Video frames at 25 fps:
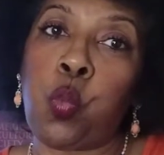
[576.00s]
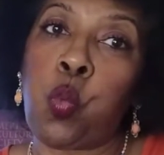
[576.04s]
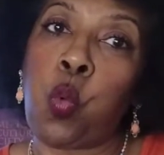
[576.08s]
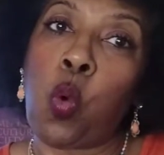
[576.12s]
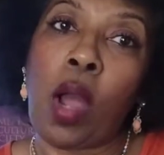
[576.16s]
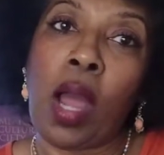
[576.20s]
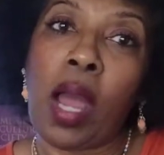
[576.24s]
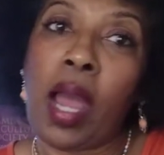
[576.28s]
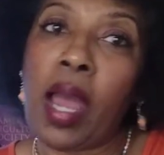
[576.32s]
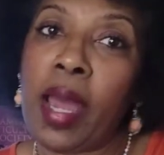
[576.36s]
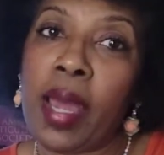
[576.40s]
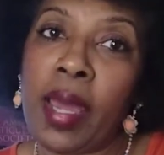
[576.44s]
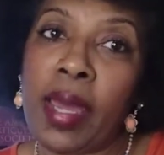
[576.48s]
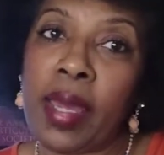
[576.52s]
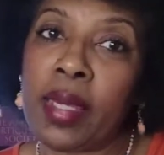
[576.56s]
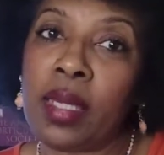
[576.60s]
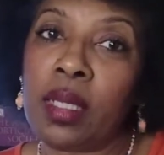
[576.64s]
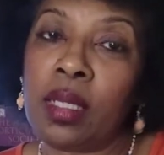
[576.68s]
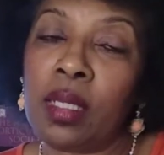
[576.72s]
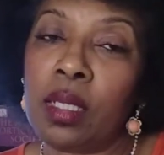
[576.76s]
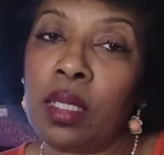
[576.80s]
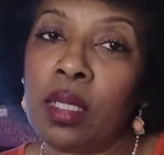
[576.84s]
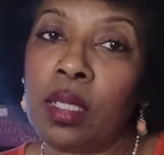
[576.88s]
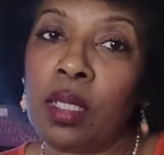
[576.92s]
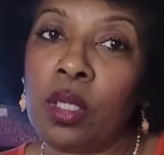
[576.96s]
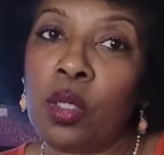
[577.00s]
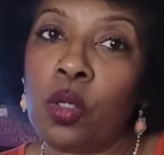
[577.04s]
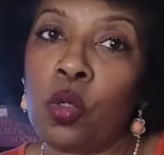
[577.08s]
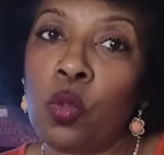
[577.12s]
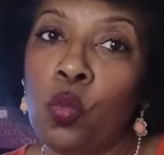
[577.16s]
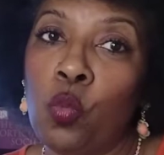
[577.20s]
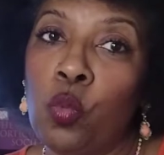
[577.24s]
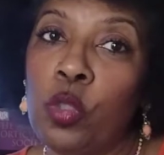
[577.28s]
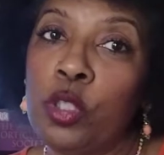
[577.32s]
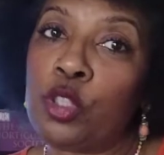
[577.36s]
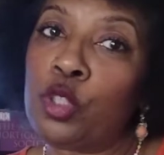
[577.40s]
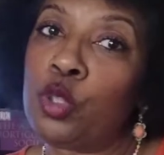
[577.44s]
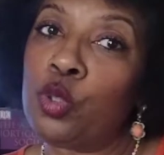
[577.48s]
why
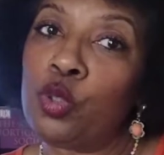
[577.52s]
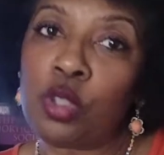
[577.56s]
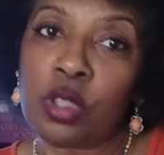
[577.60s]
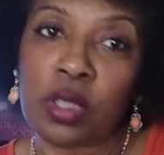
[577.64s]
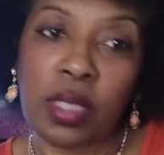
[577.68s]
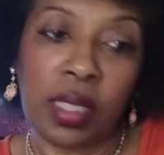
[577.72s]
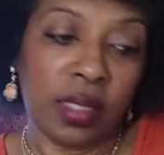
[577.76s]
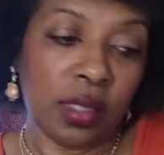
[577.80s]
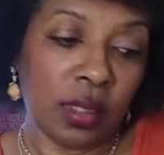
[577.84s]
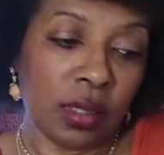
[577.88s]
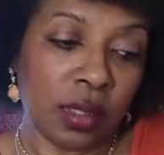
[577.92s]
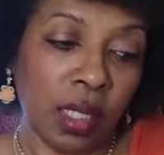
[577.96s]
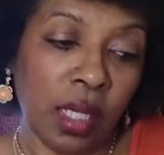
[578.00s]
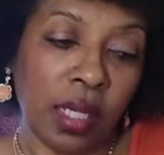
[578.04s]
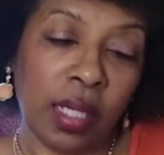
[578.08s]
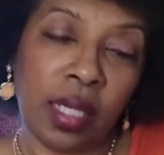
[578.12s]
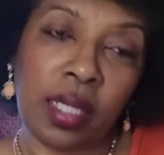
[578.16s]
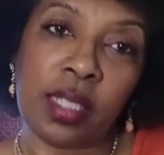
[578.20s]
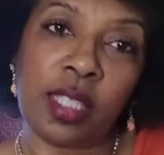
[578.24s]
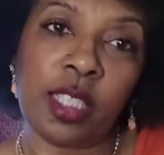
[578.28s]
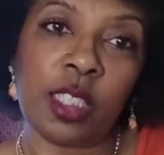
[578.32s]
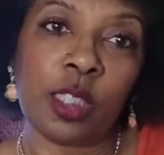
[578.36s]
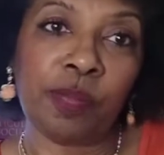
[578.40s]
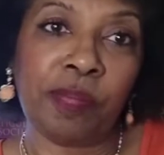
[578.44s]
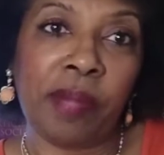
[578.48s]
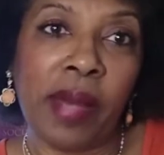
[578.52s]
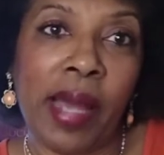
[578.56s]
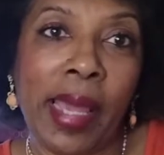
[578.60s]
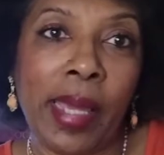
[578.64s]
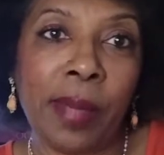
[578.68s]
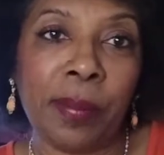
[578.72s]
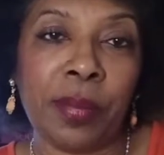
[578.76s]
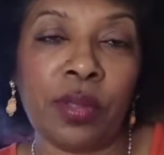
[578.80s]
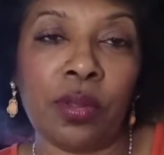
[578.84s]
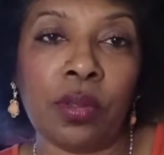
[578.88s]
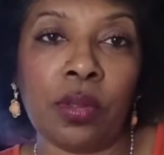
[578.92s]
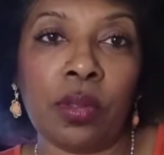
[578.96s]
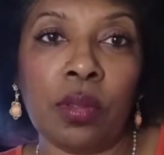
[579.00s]
would you stay stuck in this
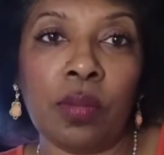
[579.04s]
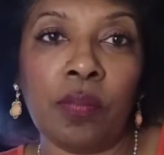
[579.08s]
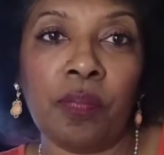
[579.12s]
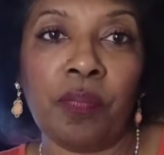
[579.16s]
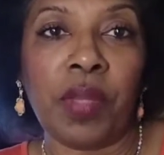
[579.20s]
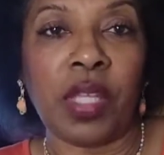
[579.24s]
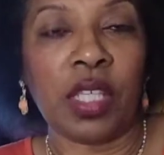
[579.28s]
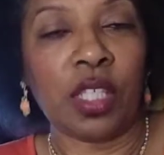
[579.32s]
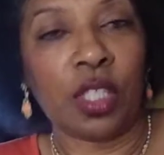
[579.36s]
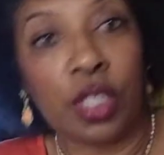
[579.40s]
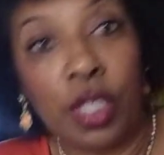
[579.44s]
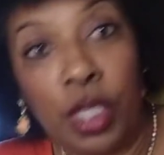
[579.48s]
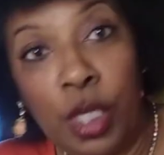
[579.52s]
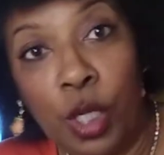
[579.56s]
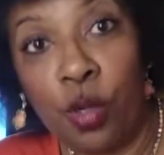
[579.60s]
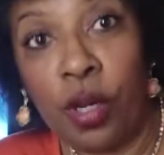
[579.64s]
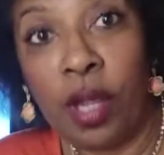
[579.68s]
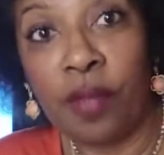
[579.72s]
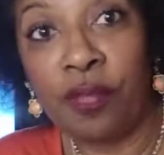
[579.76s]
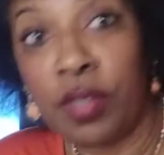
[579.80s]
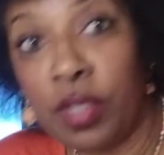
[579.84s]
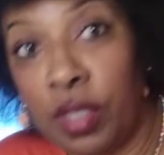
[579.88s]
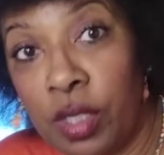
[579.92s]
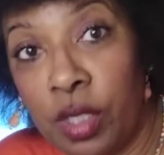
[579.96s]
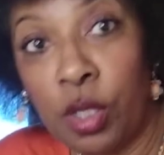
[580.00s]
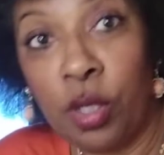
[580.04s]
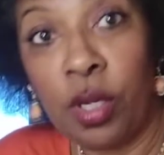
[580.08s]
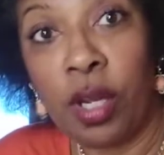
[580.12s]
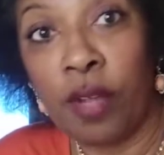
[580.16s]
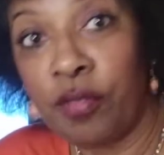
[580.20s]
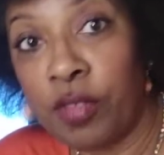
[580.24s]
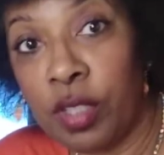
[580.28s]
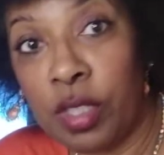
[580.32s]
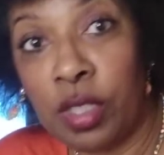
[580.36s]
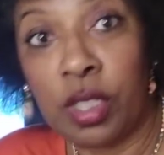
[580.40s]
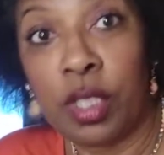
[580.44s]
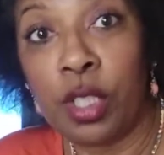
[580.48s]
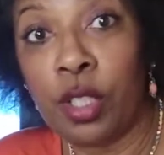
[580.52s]
Bible year after year
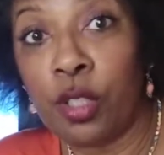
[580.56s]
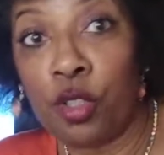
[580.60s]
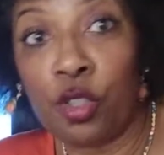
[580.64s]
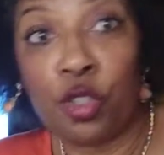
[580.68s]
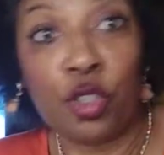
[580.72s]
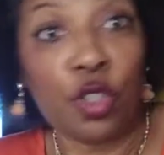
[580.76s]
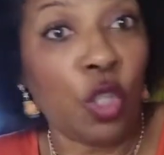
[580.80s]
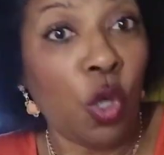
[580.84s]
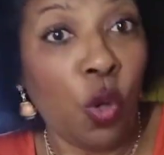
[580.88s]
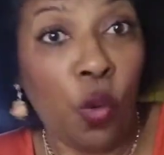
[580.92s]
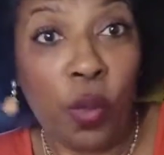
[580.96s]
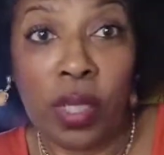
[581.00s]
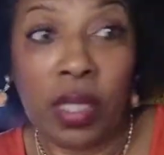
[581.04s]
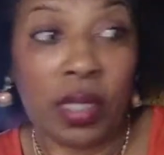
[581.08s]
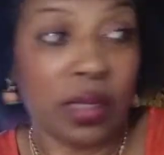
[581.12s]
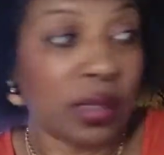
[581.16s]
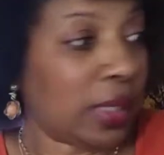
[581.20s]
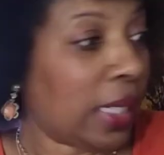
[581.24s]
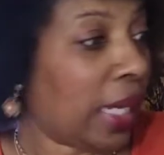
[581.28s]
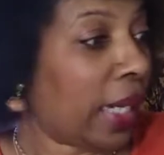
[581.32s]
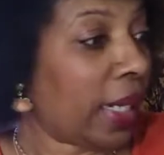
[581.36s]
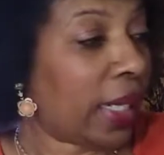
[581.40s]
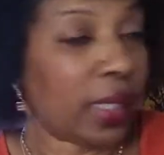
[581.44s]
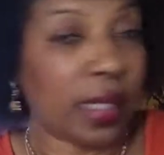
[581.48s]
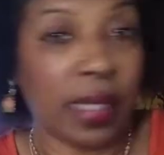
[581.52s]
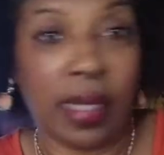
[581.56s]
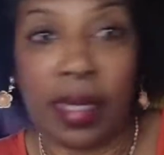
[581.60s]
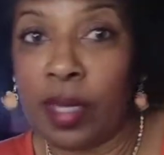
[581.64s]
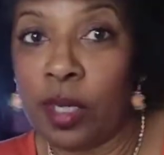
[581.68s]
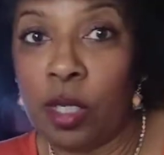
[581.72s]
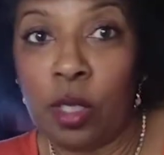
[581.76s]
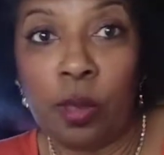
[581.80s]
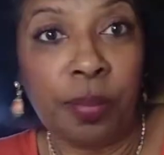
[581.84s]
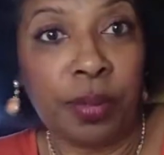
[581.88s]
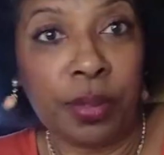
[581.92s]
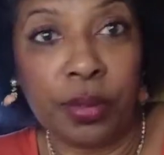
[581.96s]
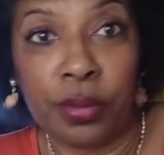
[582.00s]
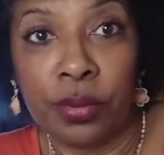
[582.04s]
after year, knowing it's not going to
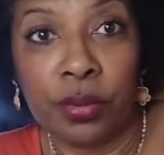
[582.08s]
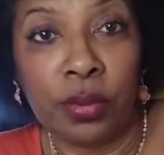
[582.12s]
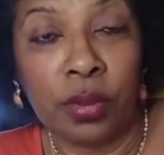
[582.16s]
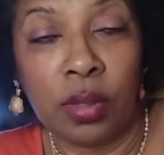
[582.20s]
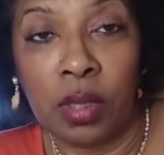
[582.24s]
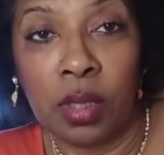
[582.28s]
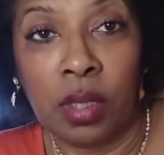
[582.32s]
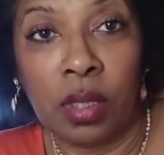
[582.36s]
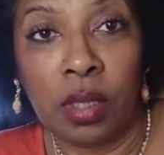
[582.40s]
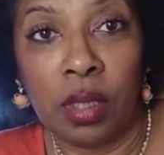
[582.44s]
help you,